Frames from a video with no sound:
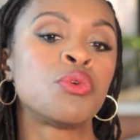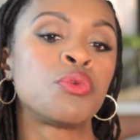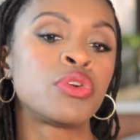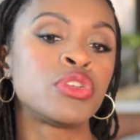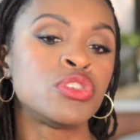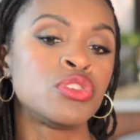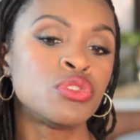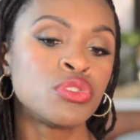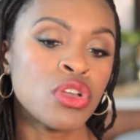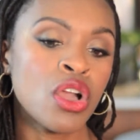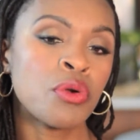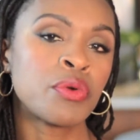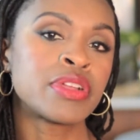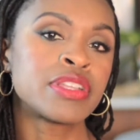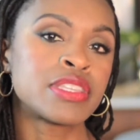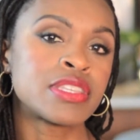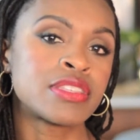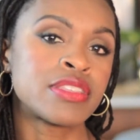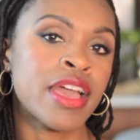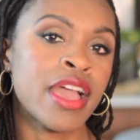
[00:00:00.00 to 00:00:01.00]
When you go
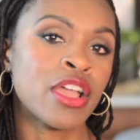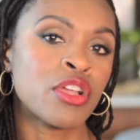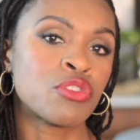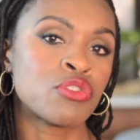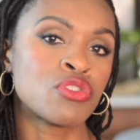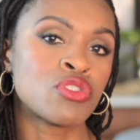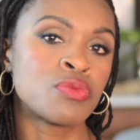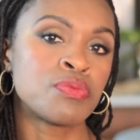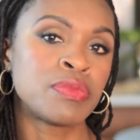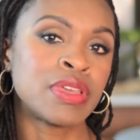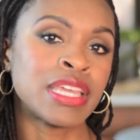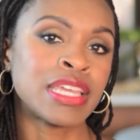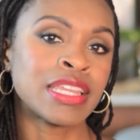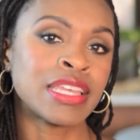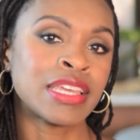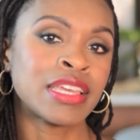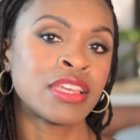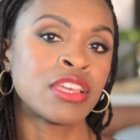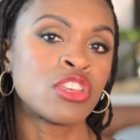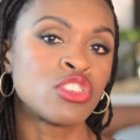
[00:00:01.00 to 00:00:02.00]
into that group
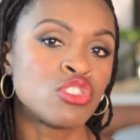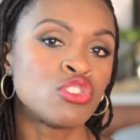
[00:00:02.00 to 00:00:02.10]
meeting,